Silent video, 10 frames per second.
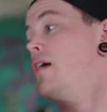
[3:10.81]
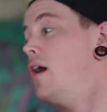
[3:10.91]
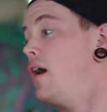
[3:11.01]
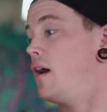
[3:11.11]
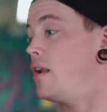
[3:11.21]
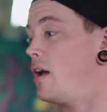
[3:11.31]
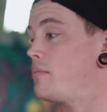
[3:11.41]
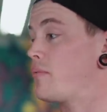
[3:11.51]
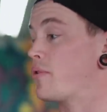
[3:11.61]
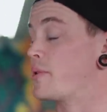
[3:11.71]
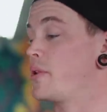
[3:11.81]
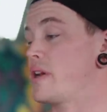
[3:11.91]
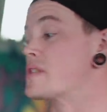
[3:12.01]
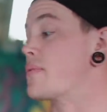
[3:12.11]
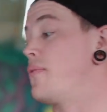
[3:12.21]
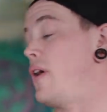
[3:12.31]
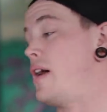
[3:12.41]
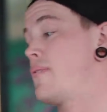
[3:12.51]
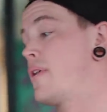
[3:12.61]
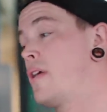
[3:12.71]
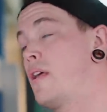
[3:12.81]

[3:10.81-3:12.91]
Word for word: an album from 2005.